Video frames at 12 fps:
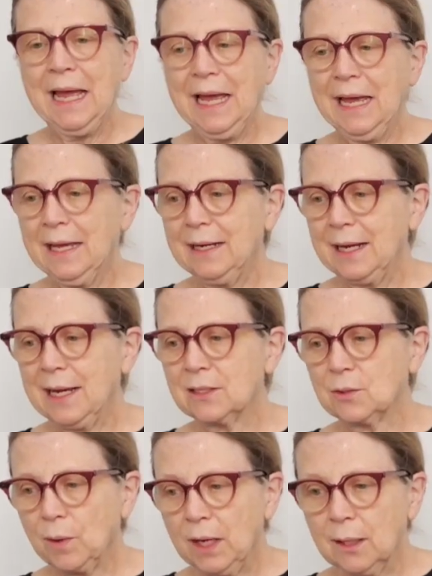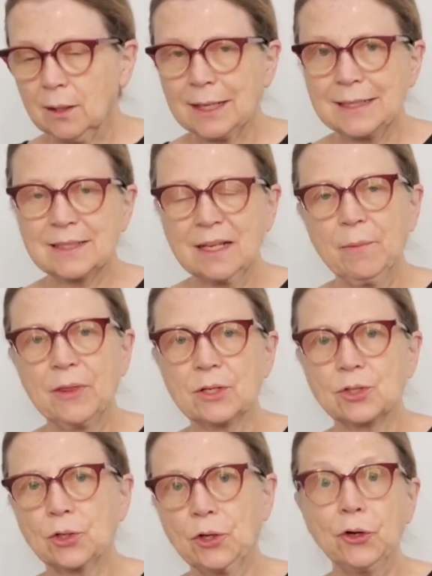And as well, in some of the
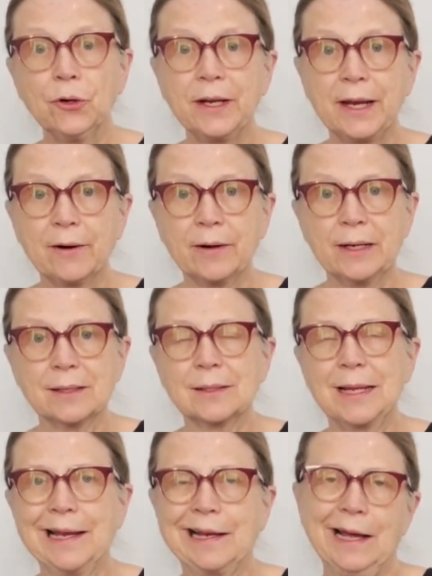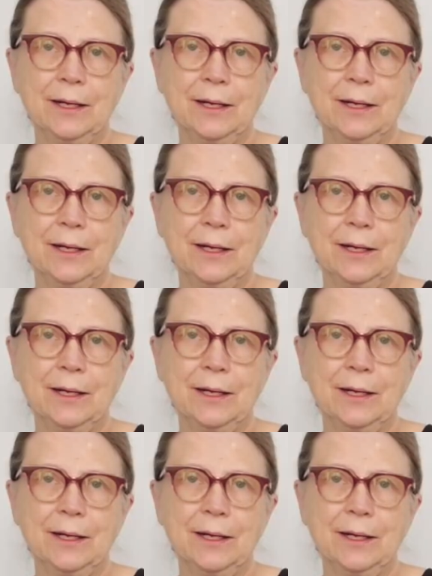security areas, like